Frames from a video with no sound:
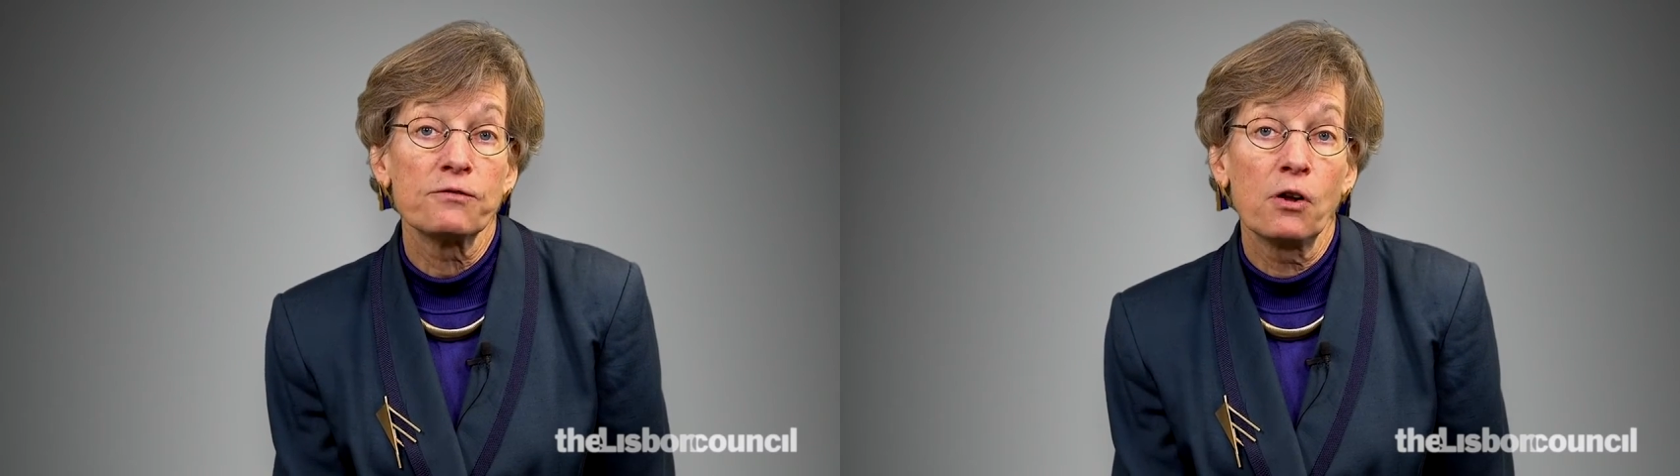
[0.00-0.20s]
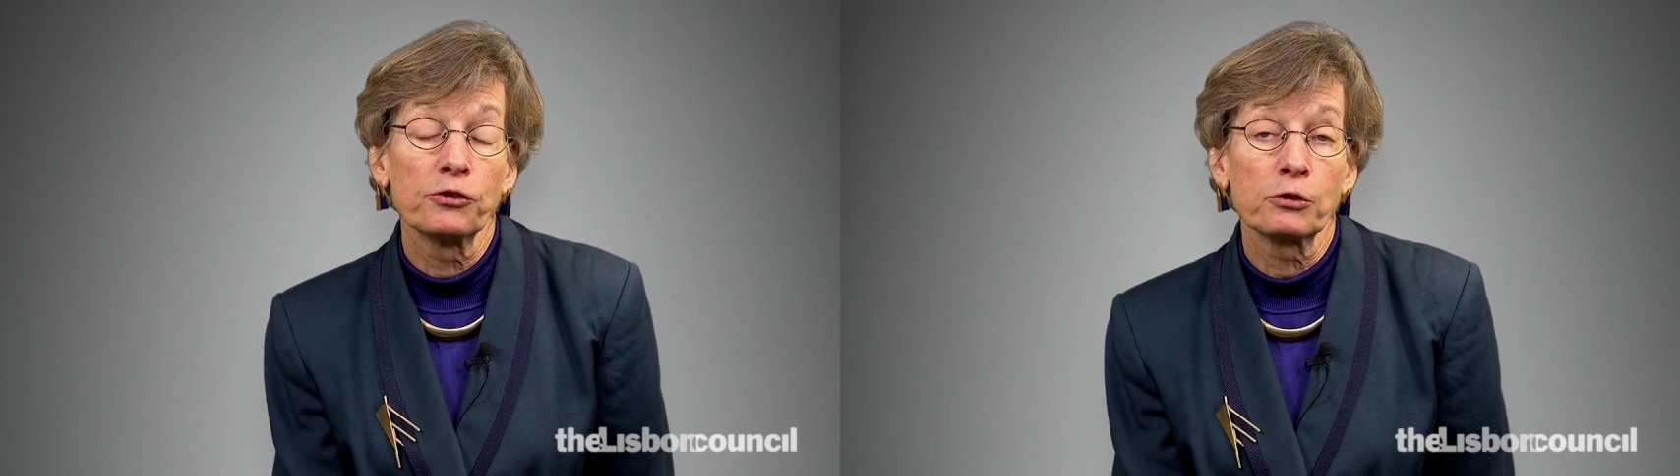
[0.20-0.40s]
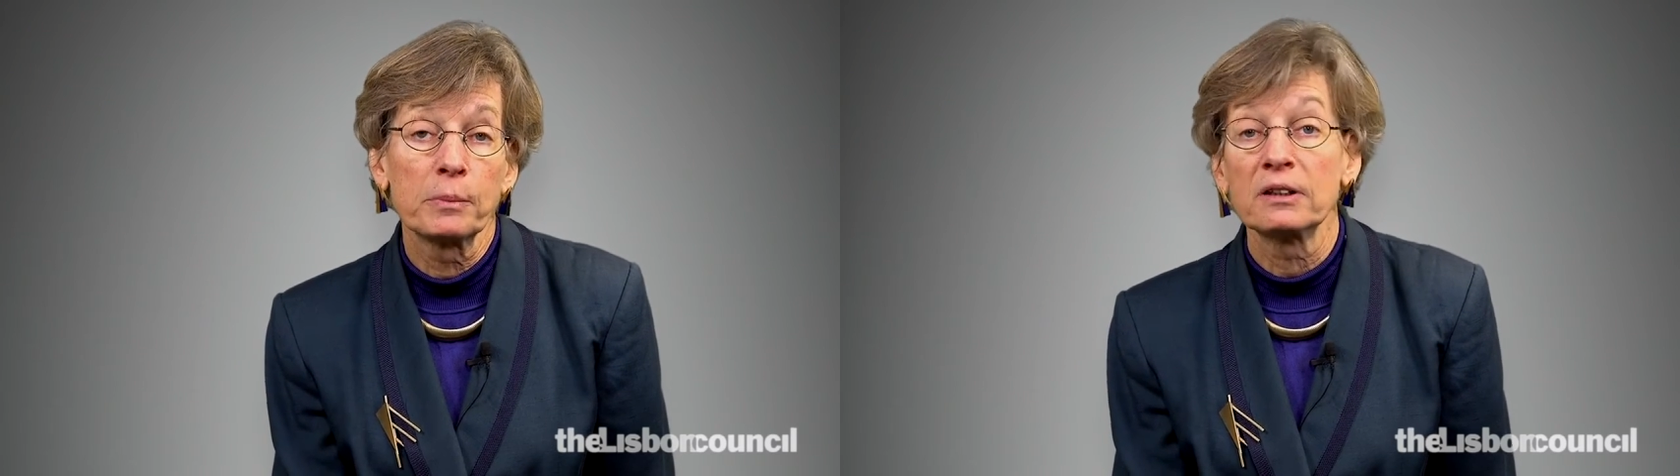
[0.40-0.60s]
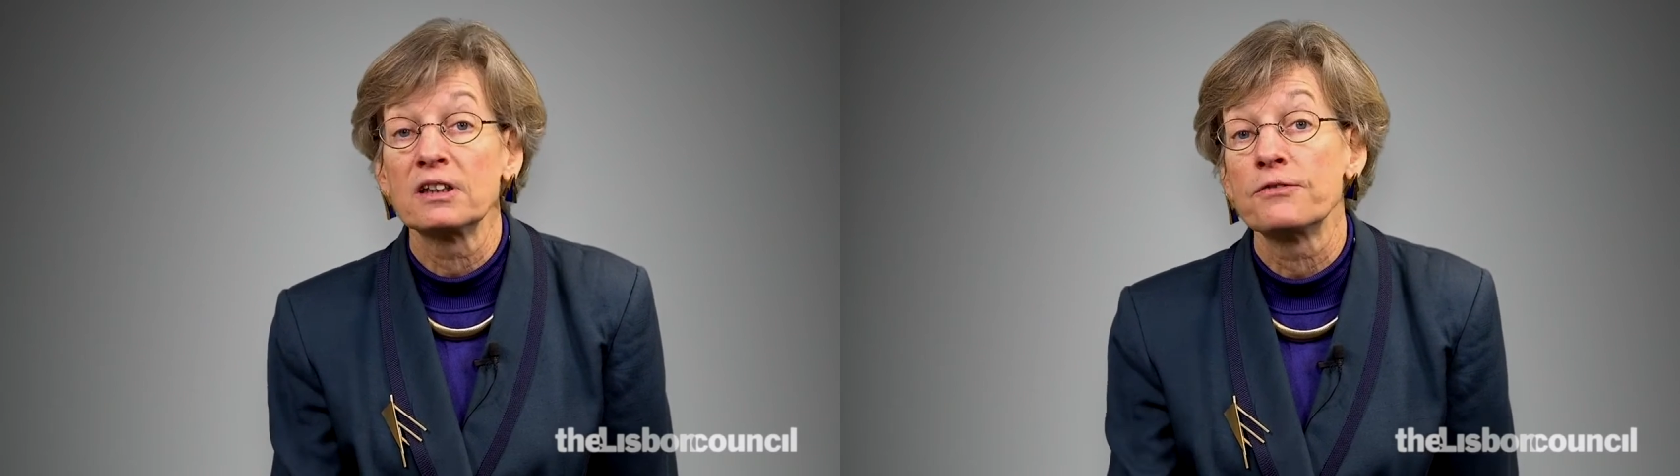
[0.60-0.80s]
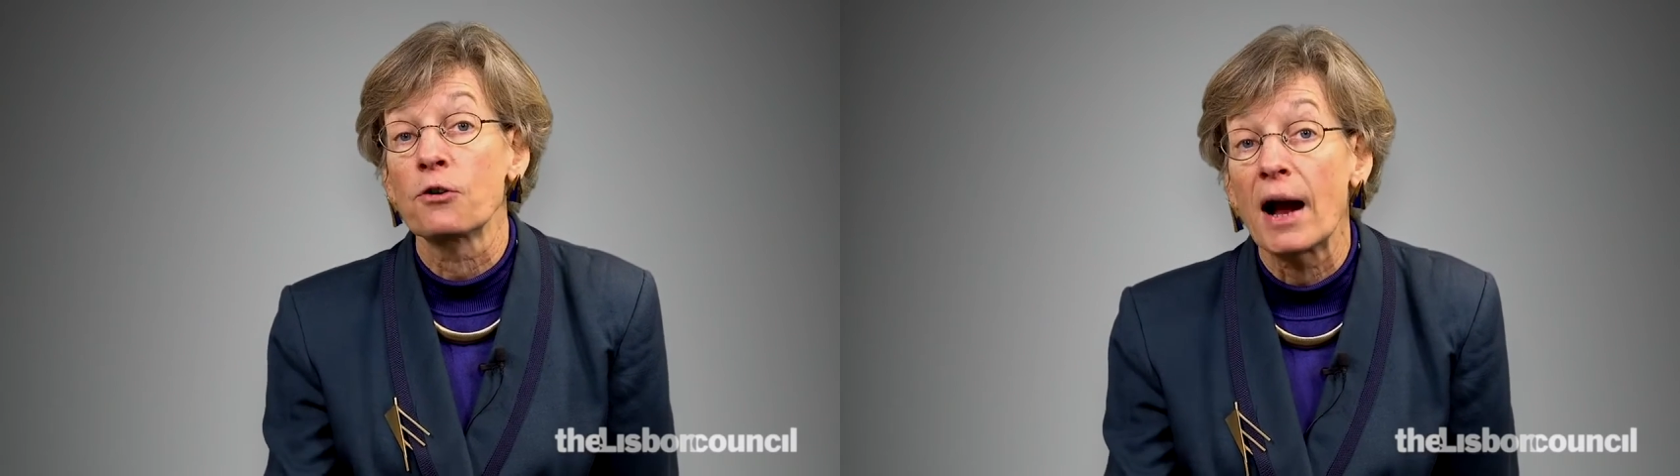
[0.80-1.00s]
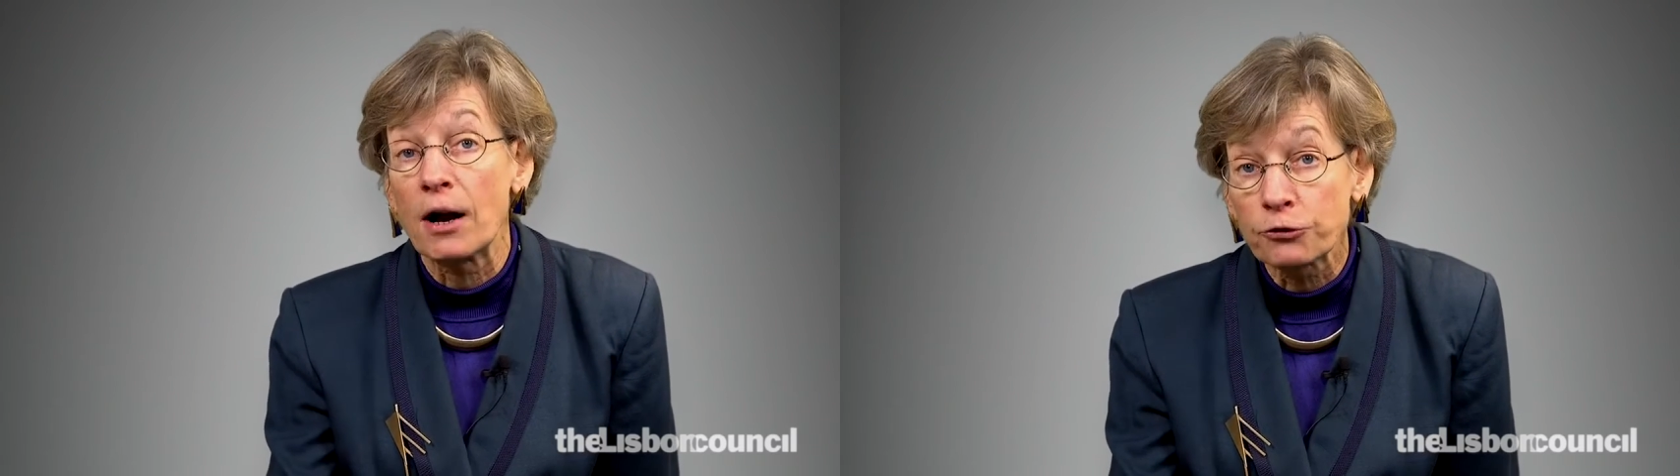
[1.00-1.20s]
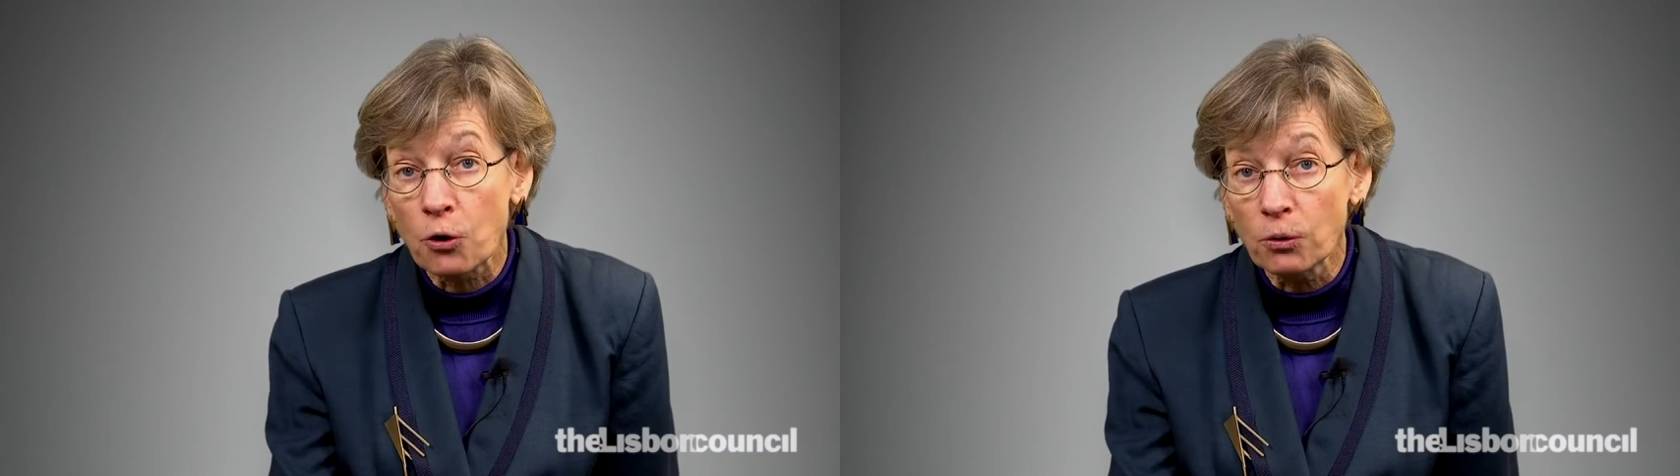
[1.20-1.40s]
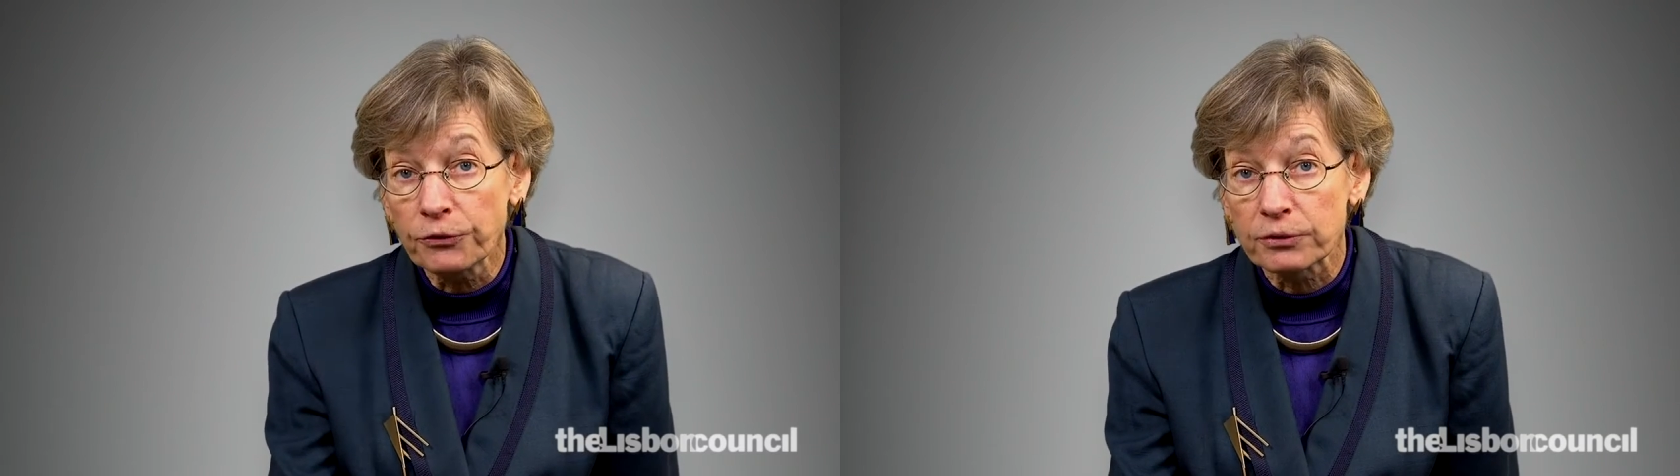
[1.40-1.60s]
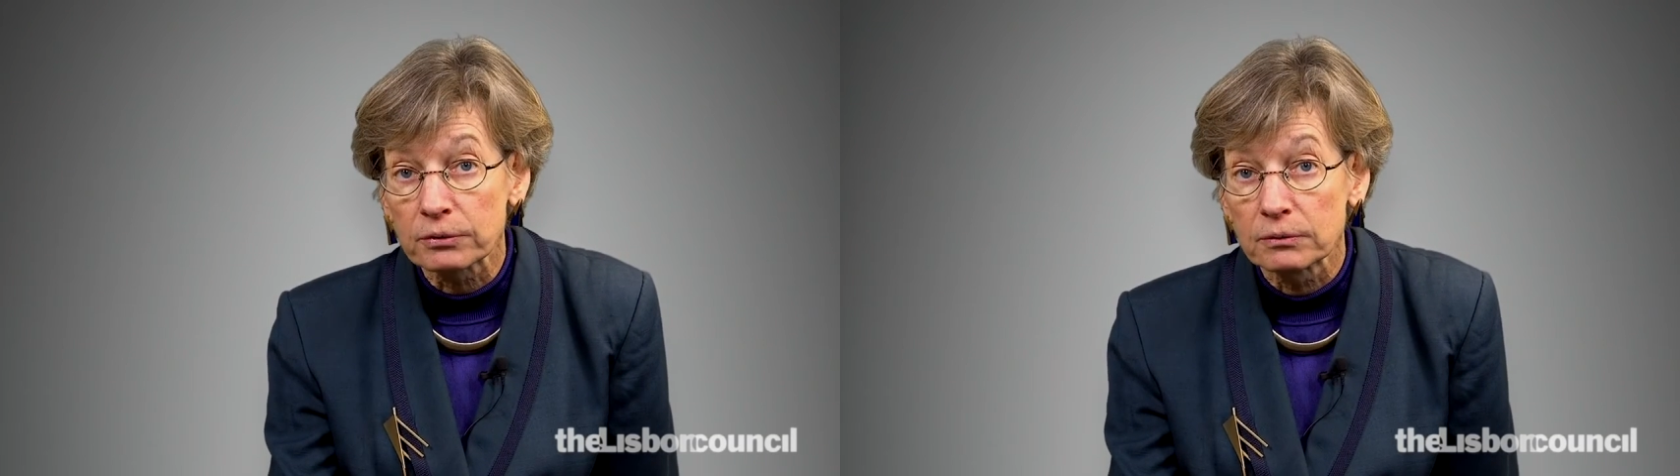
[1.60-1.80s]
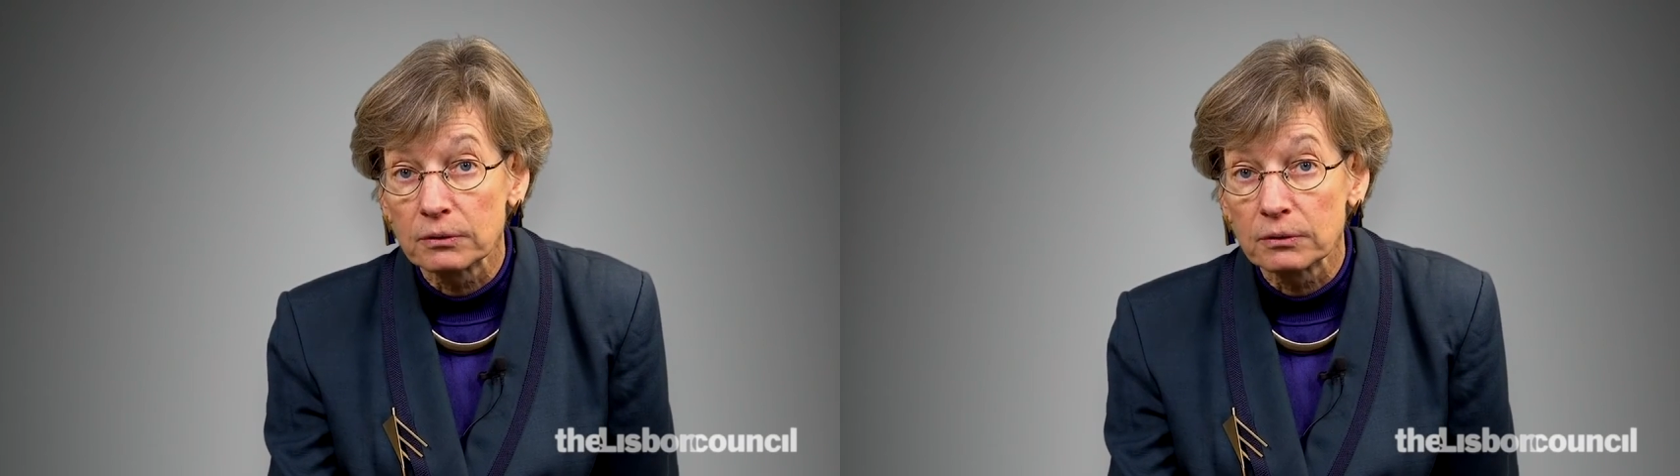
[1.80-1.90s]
vulnerability for households